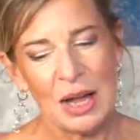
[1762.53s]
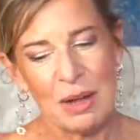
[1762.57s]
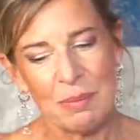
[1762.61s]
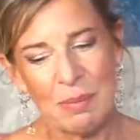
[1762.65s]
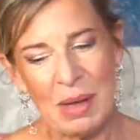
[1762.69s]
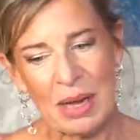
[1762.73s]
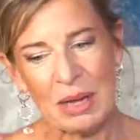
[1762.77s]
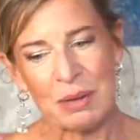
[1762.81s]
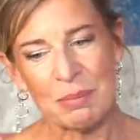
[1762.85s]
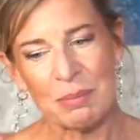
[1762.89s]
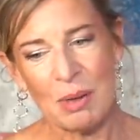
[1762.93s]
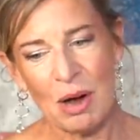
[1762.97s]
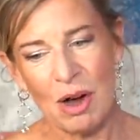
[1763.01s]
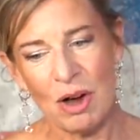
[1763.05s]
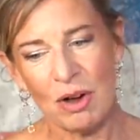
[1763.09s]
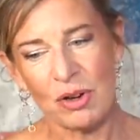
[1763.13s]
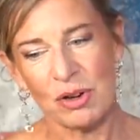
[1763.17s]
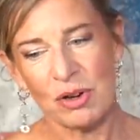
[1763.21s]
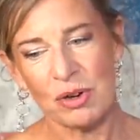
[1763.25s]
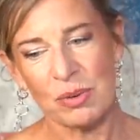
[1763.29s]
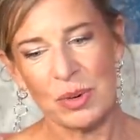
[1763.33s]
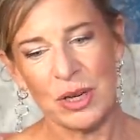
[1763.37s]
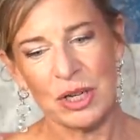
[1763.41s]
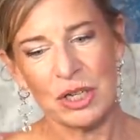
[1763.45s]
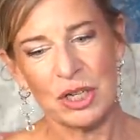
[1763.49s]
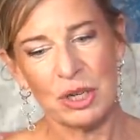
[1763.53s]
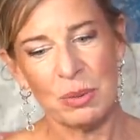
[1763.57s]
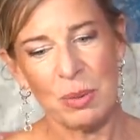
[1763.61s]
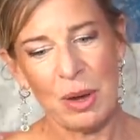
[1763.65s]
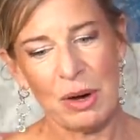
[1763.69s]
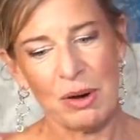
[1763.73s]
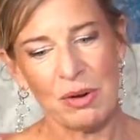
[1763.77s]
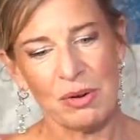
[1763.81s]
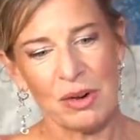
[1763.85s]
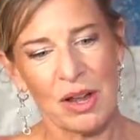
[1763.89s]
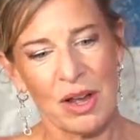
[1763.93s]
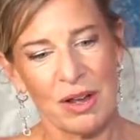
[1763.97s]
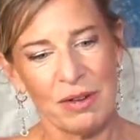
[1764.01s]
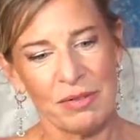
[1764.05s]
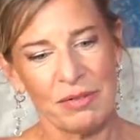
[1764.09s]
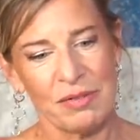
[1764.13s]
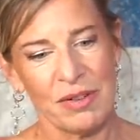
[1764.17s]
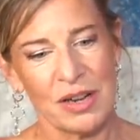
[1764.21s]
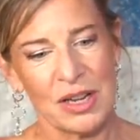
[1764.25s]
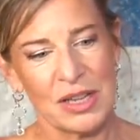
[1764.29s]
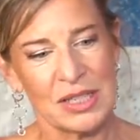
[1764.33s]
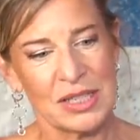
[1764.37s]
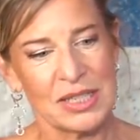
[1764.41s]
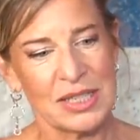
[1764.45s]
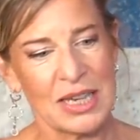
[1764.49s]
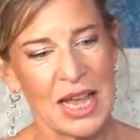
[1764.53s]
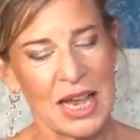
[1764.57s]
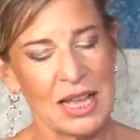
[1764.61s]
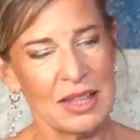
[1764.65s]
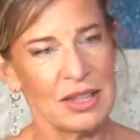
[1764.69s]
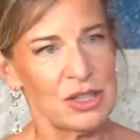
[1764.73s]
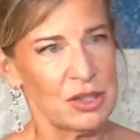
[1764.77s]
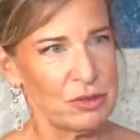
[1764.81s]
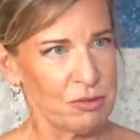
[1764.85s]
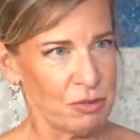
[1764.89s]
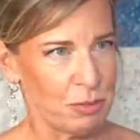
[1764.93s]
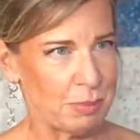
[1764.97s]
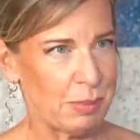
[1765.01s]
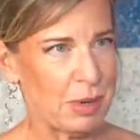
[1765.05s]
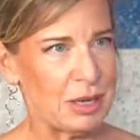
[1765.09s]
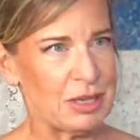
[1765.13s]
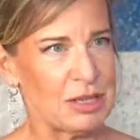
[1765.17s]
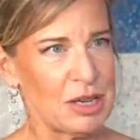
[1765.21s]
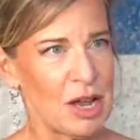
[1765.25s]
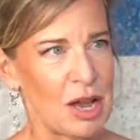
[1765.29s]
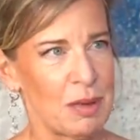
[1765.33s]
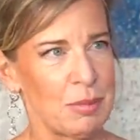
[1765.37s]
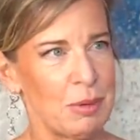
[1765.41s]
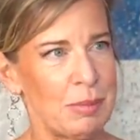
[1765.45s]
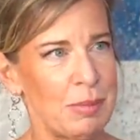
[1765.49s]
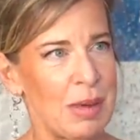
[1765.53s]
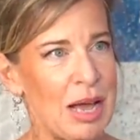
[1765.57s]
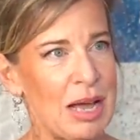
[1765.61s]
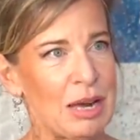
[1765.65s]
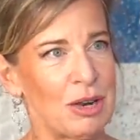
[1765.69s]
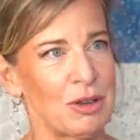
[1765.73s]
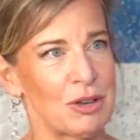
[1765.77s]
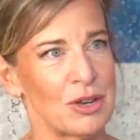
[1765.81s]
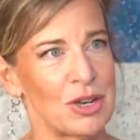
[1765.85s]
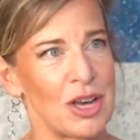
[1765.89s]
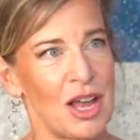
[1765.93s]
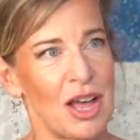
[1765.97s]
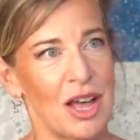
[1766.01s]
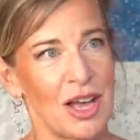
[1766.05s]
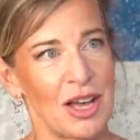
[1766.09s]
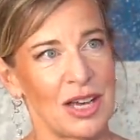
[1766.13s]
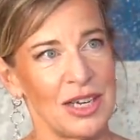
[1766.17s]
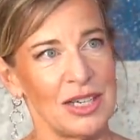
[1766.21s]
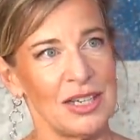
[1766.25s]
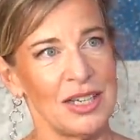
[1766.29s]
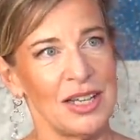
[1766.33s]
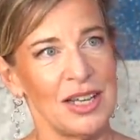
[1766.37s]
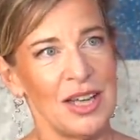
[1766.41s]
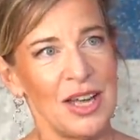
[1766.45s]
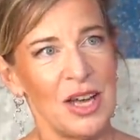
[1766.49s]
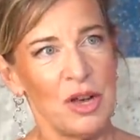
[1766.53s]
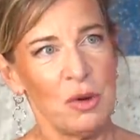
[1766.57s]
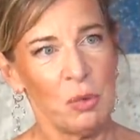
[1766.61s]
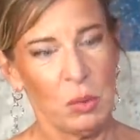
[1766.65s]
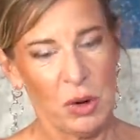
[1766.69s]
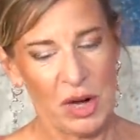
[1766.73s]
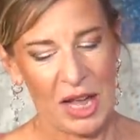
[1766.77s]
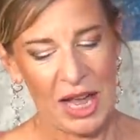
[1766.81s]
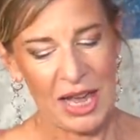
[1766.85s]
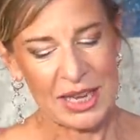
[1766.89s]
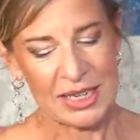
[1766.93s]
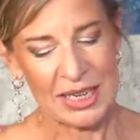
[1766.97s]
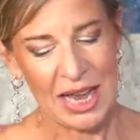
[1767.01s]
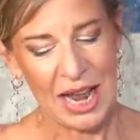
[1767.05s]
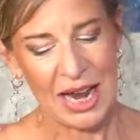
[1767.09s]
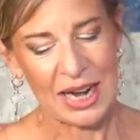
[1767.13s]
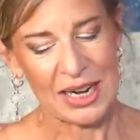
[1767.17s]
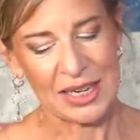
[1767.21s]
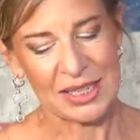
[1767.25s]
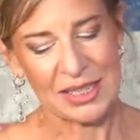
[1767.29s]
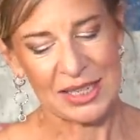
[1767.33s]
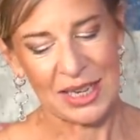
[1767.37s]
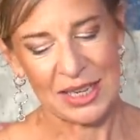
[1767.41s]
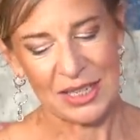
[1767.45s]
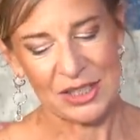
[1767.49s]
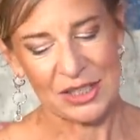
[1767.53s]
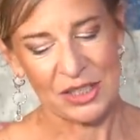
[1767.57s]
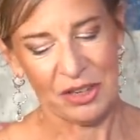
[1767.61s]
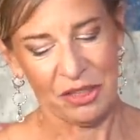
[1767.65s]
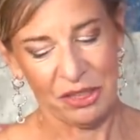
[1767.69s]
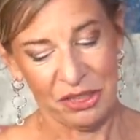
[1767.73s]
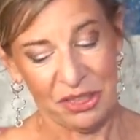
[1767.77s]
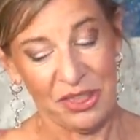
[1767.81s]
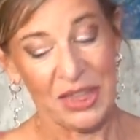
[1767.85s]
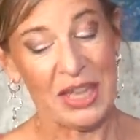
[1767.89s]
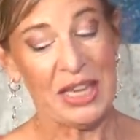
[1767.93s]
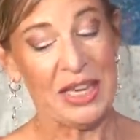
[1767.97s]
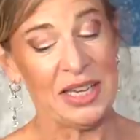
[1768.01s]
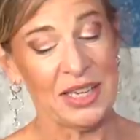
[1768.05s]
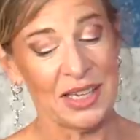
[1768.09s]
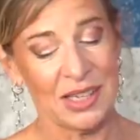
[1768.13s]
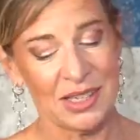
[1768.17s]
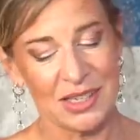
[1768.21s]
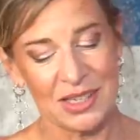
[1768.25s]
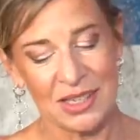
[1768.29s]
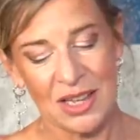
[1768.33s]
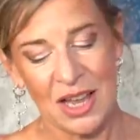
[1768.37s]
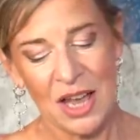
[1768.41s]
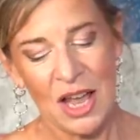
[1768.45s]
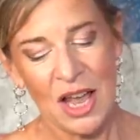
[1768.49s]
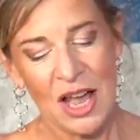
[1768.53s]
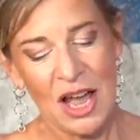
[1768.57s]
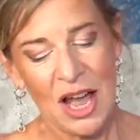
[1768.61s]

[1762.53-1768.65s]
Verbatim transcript: Meghan Markle, when she went on her first date, this is from my time at Mail Online, when I had access to things,